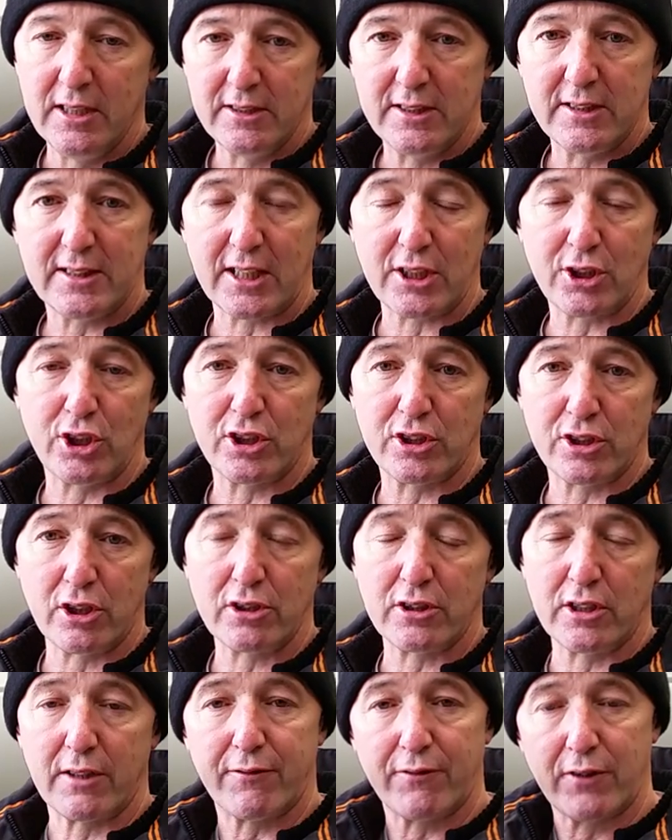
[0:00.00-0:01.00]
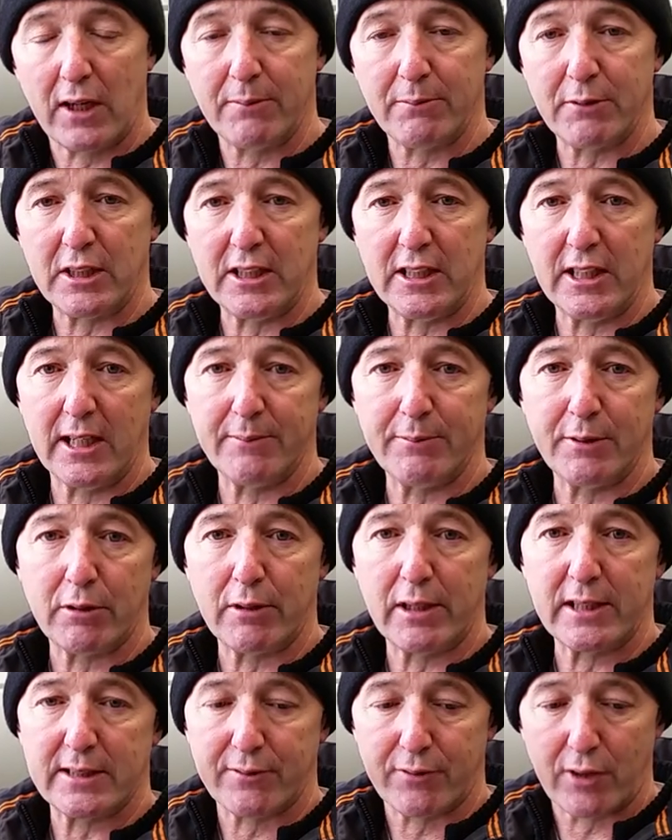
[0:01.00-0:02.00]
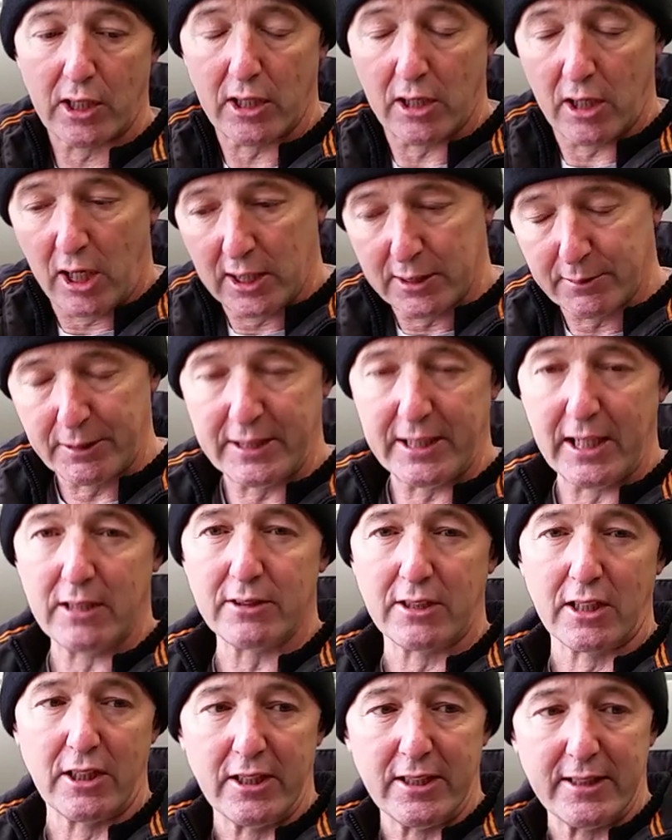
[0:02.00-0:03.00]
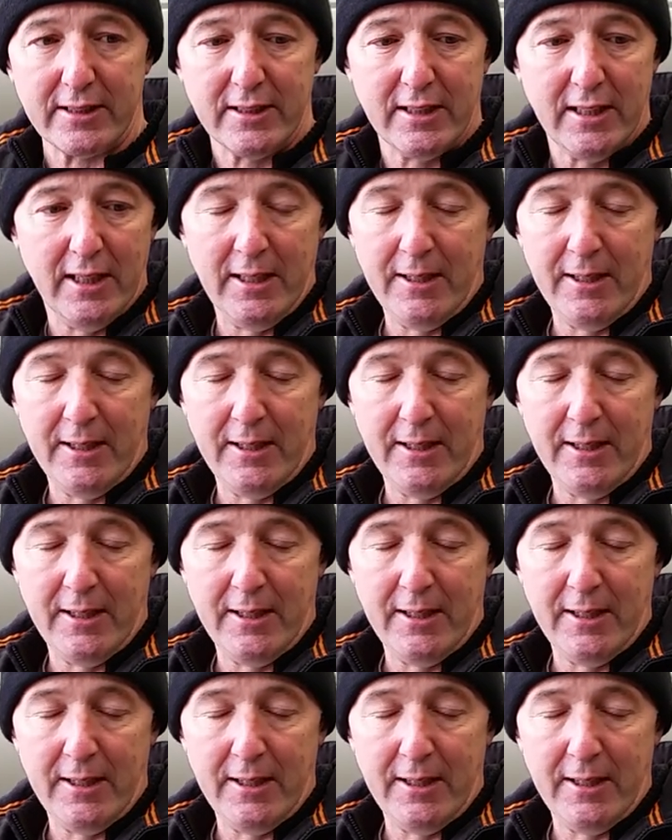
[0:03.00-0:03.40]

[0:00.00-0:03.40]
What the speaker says: This actually sucked it from the reservoir all the way down the line